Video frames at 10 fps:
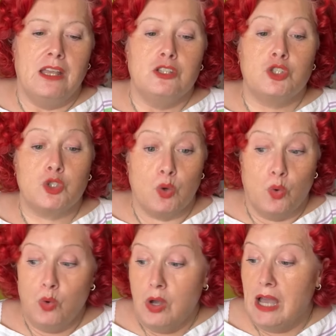
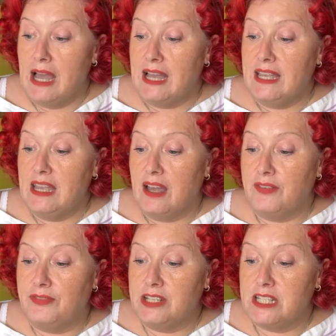So I
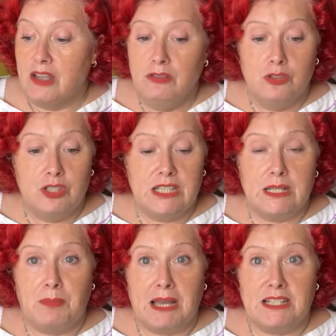have downloaded
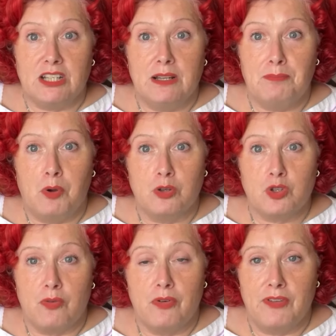a pattern I bought
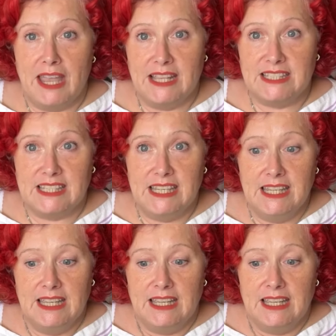off of Etsy.